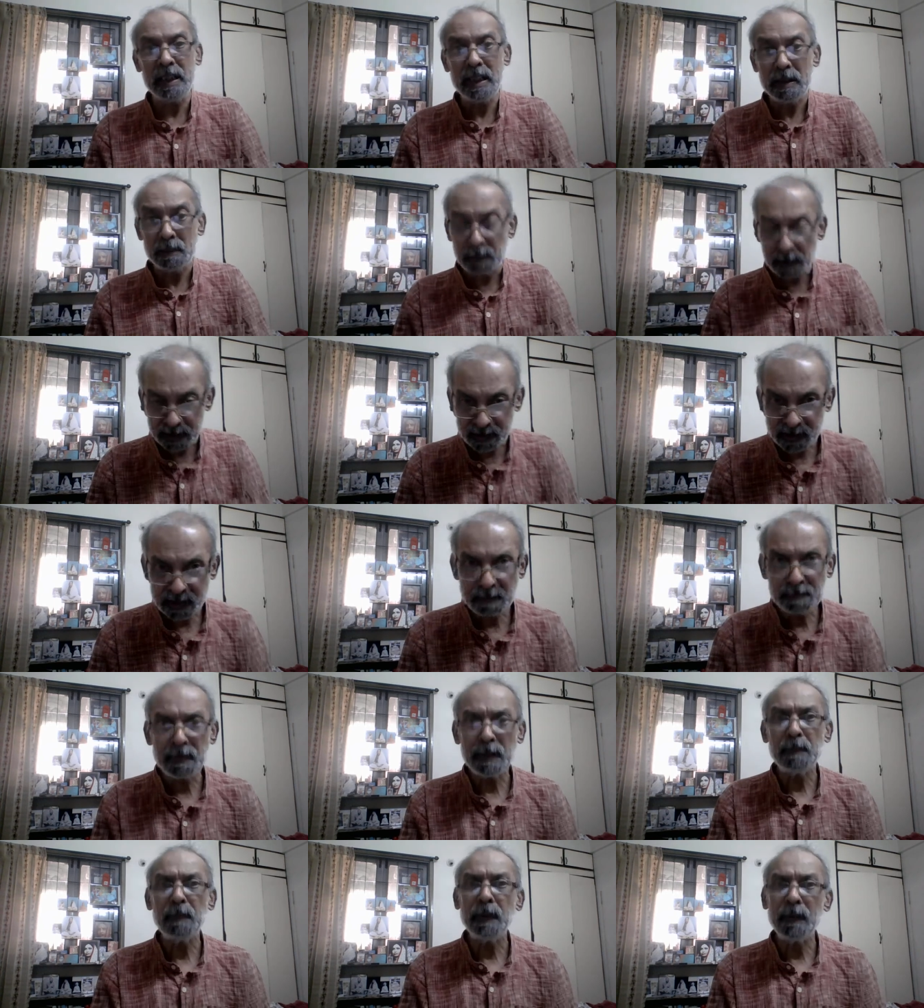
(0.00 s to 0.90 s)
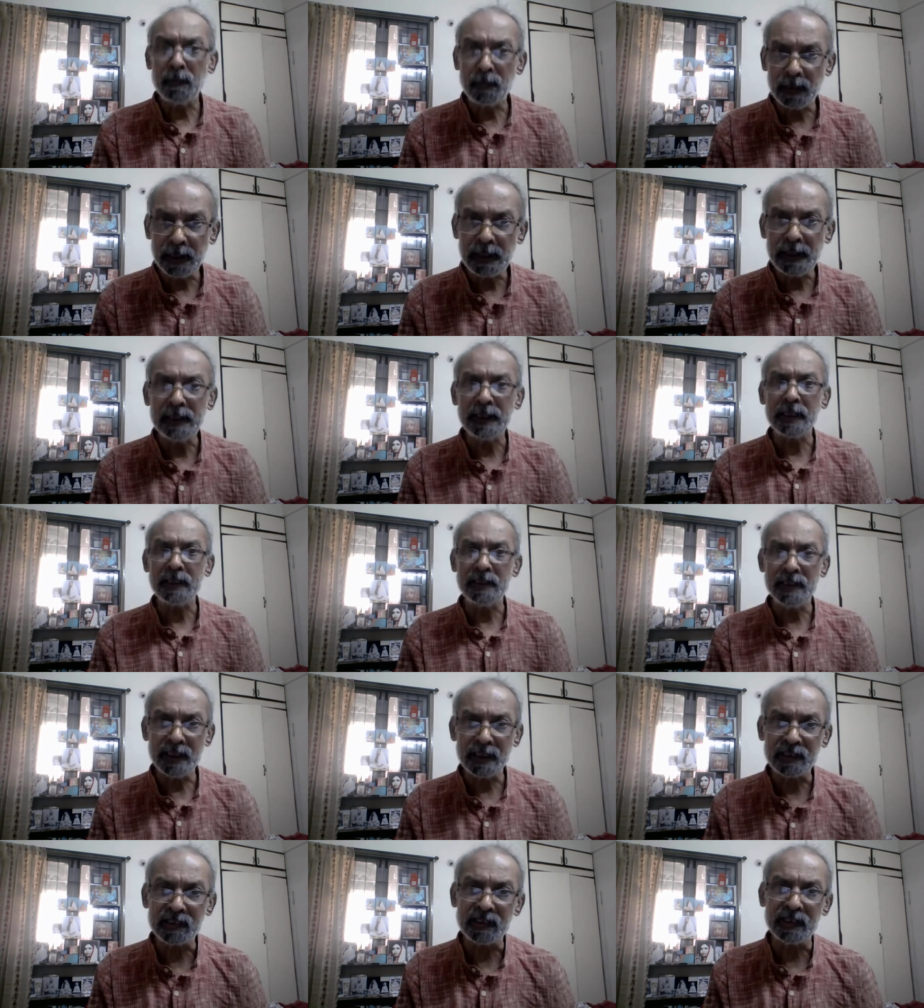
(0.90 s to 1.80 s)
But some people feel that
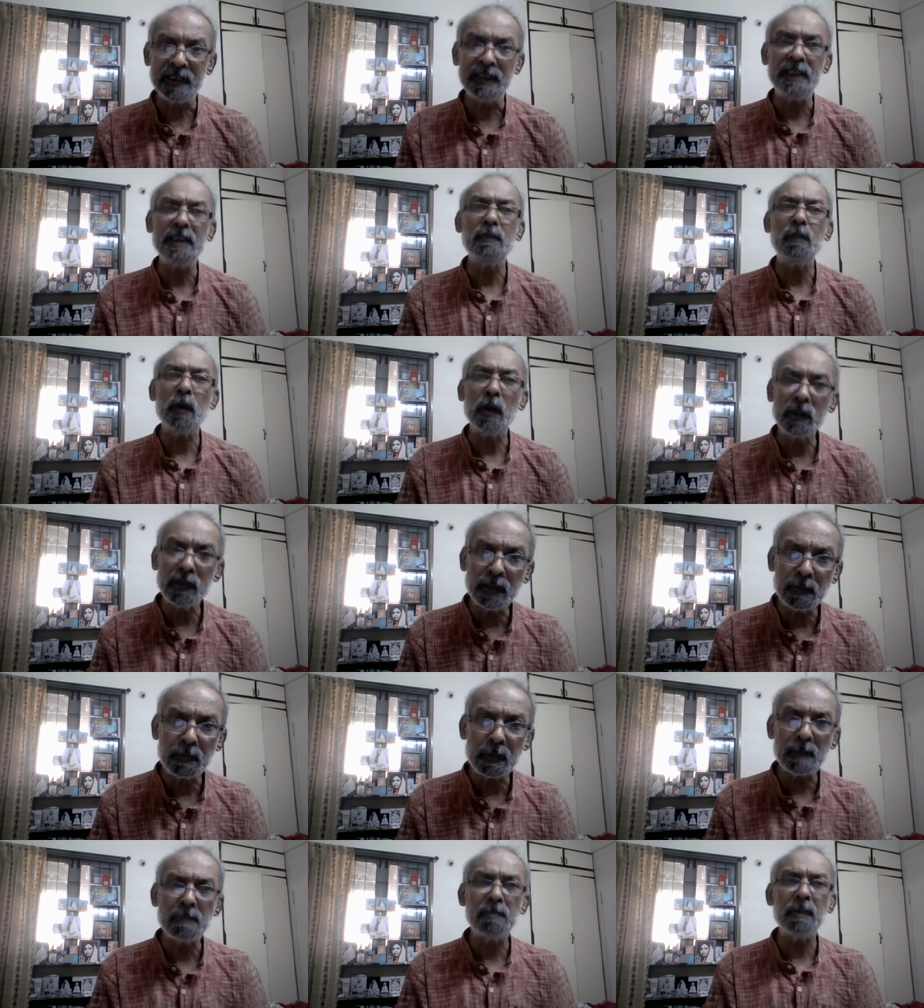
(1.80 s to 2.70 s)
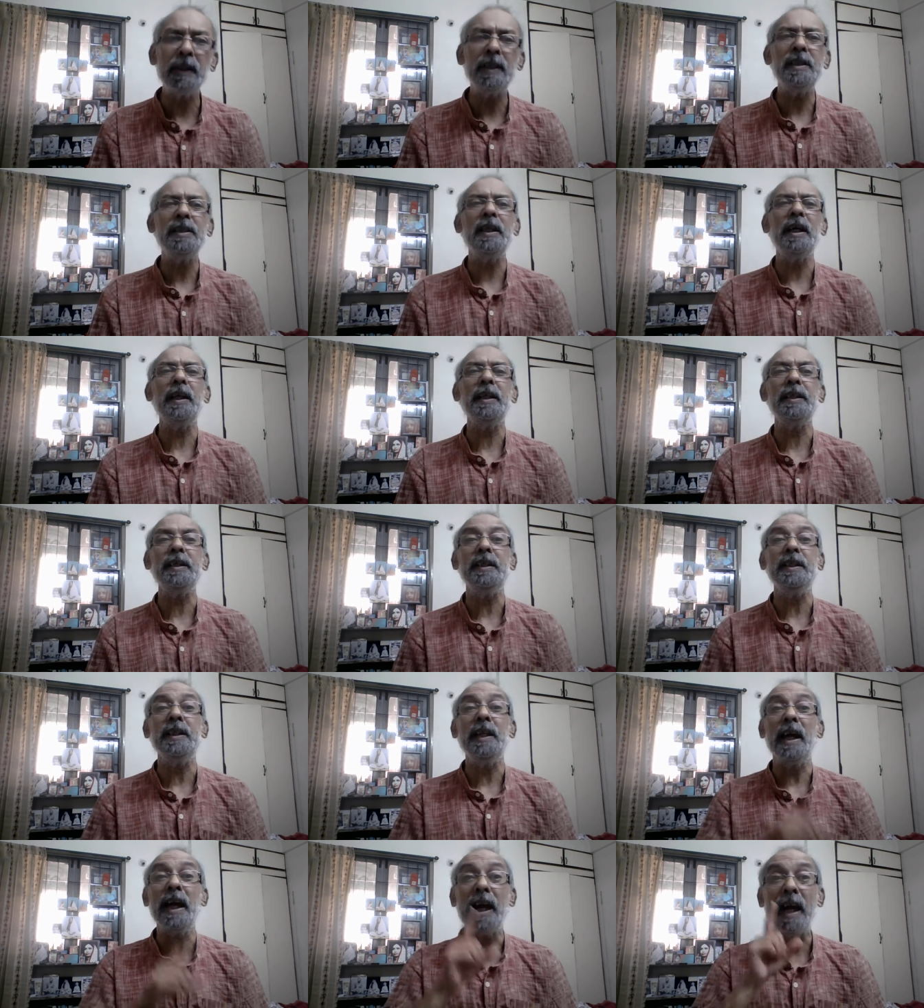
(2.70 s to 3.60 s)
yes, he was a Brahmajnani,
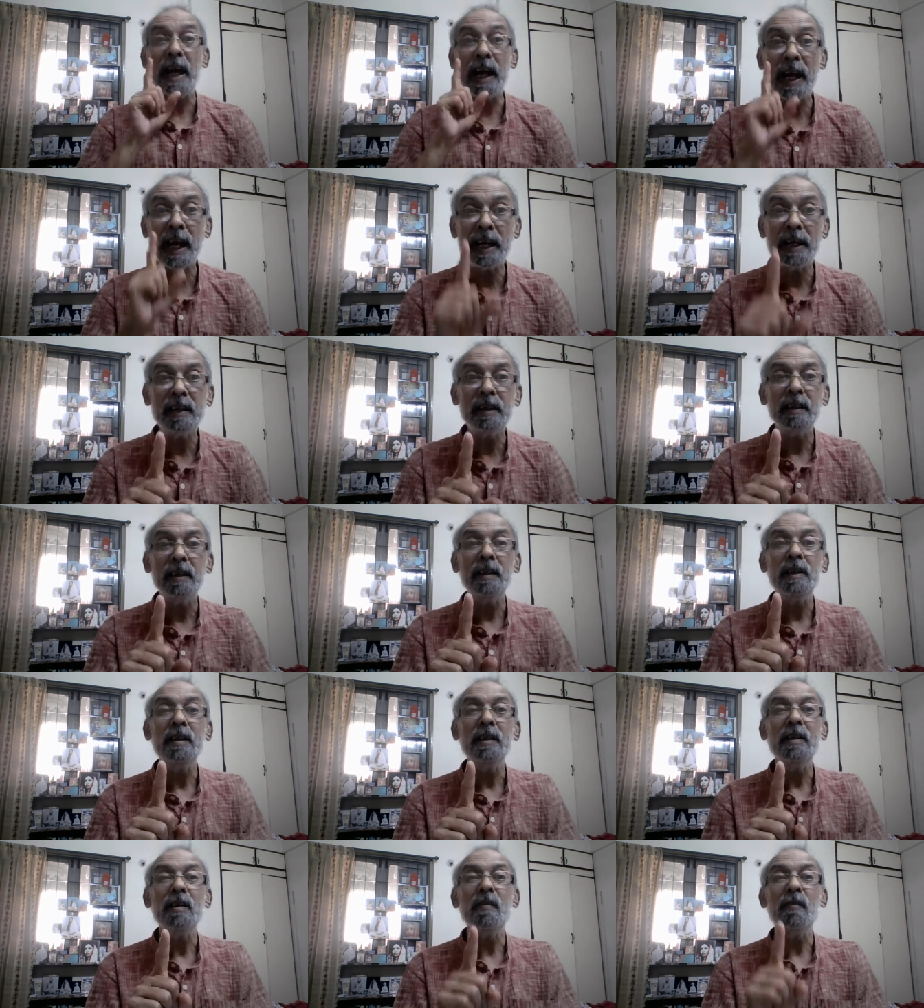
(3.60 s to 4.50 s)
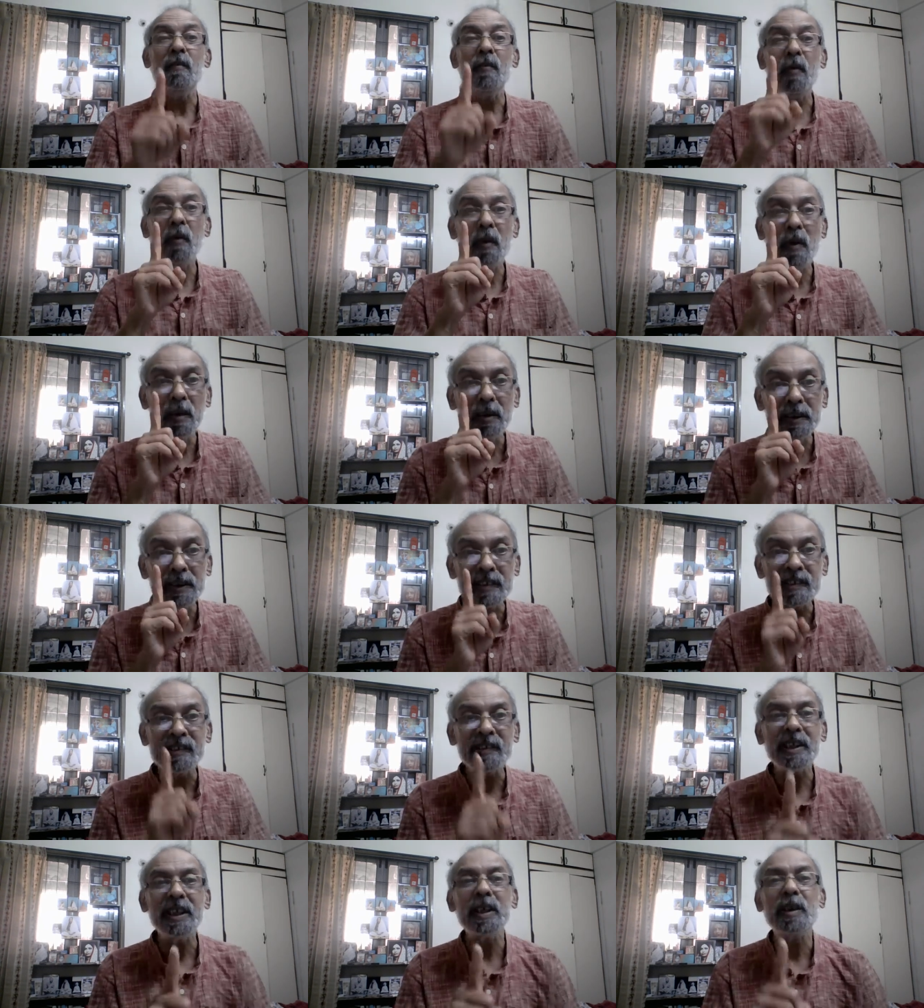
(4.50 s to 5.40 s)
and for the
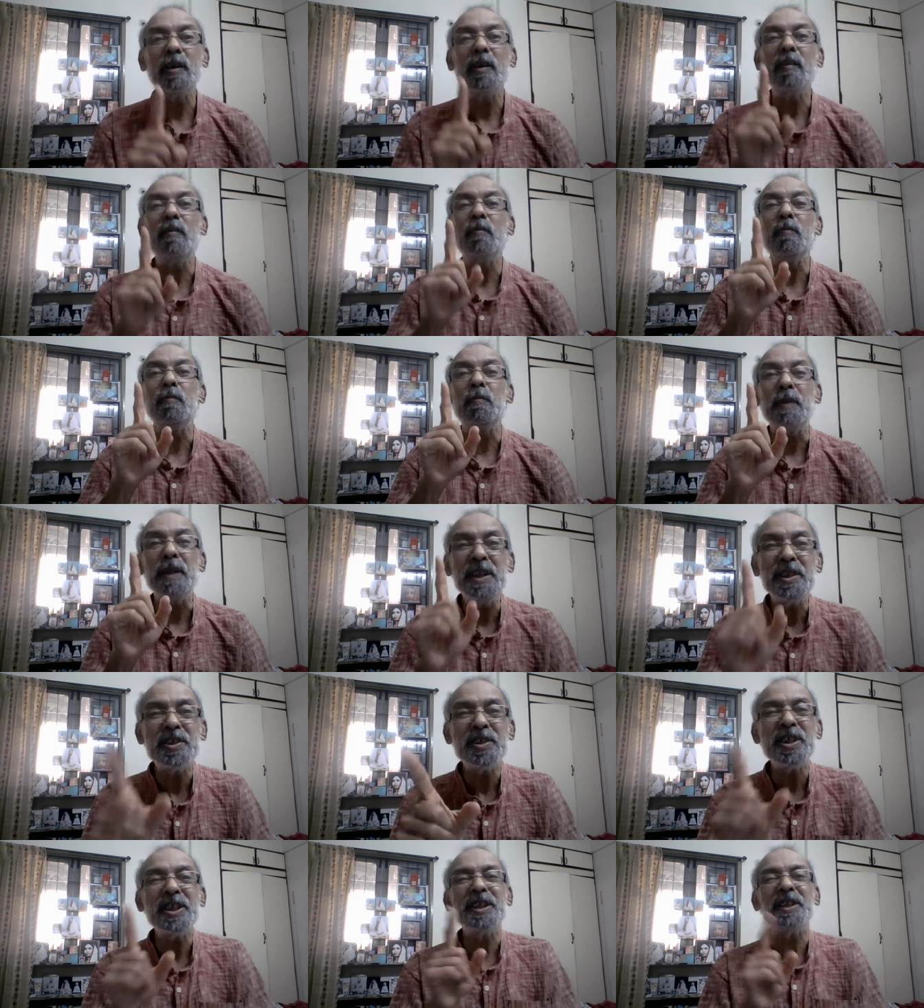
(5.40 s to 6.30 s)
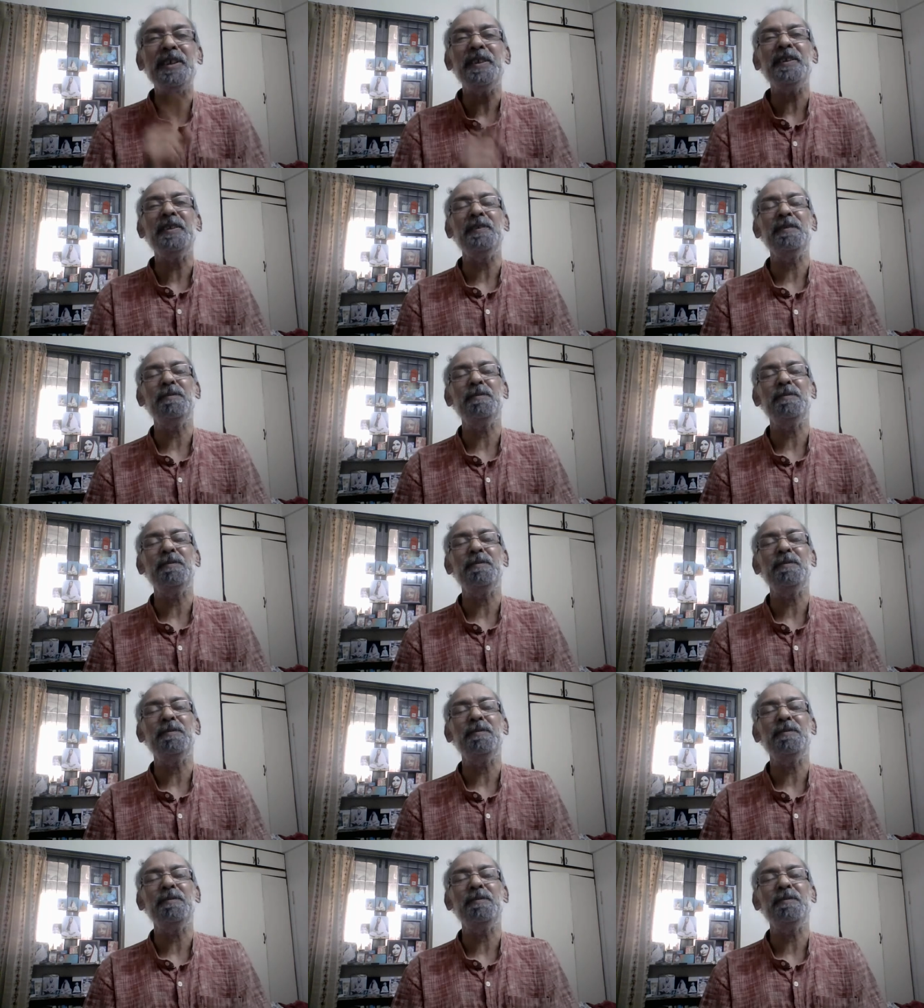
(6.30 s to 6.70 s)
sake of teaching,